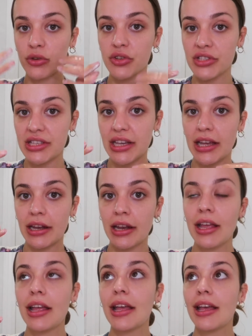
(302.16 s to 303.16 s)
on your skin,
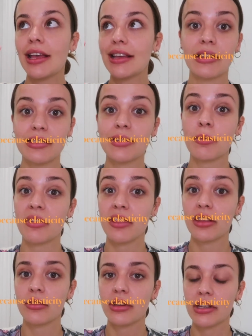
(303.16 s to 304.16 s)
it's something
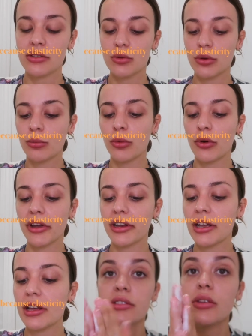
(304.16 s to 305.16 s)
that you need to avoid.
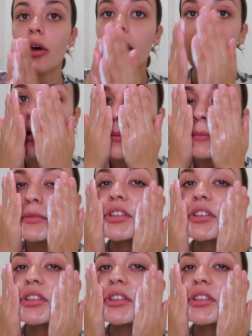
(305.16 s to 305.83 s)
So I can